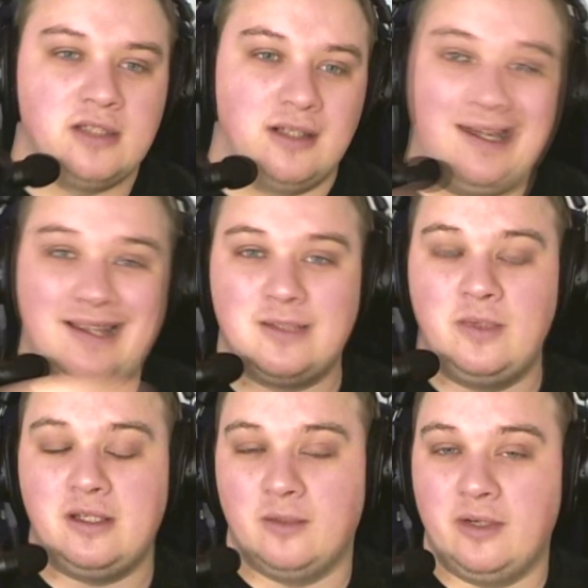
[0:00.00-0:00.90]
So last
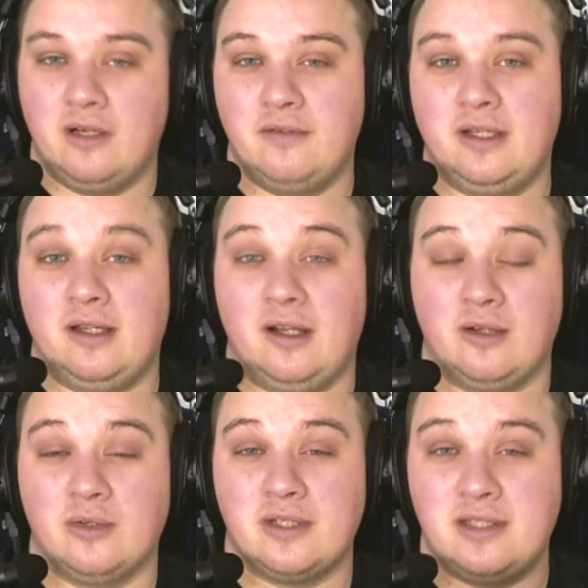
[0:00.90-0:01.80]
week I went over there and
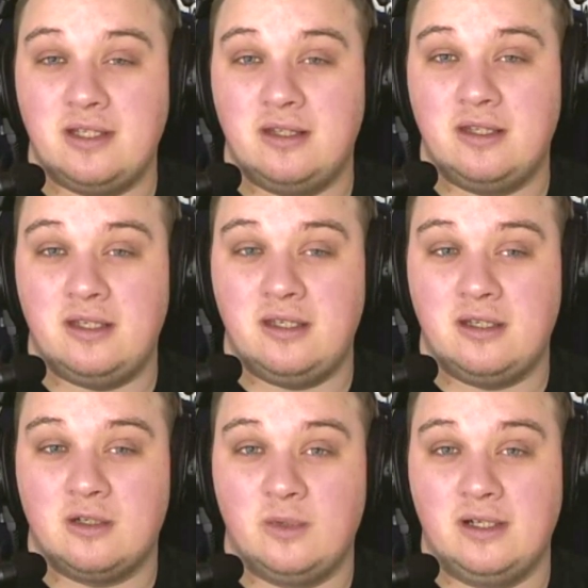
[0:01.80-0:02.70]
I got to see
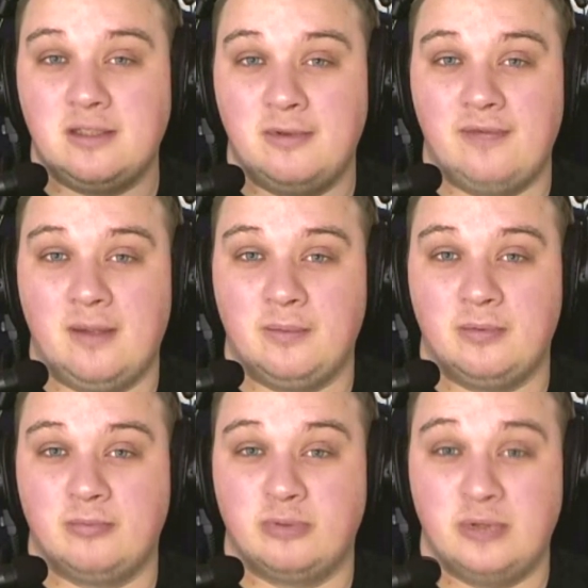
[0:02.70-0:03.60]
the Queen Elizabeth
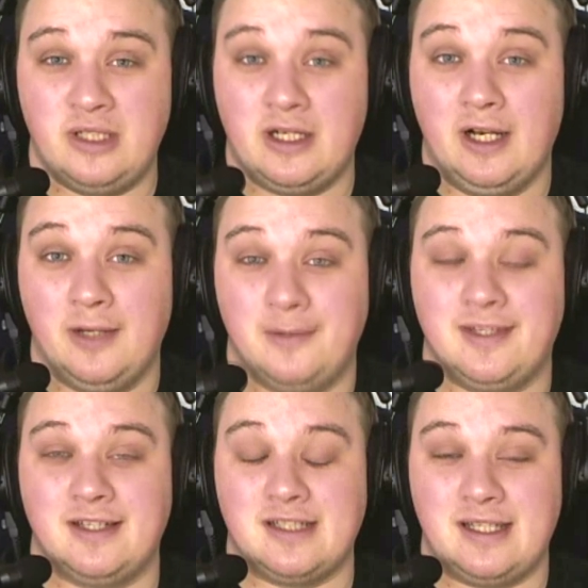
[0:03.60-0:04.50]
up pretty close
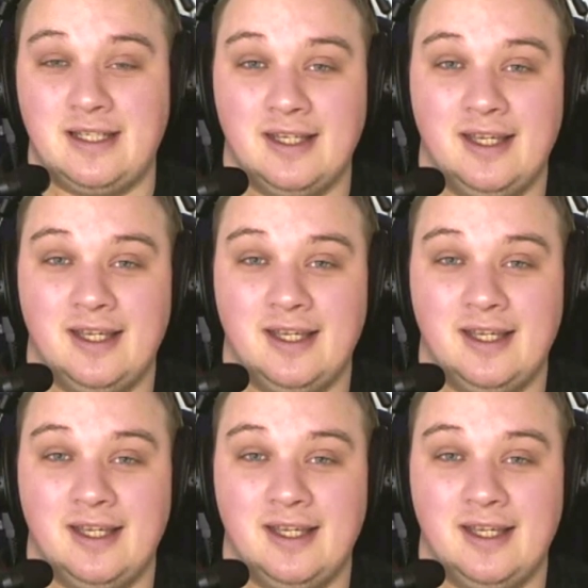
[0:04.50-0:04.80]
actually.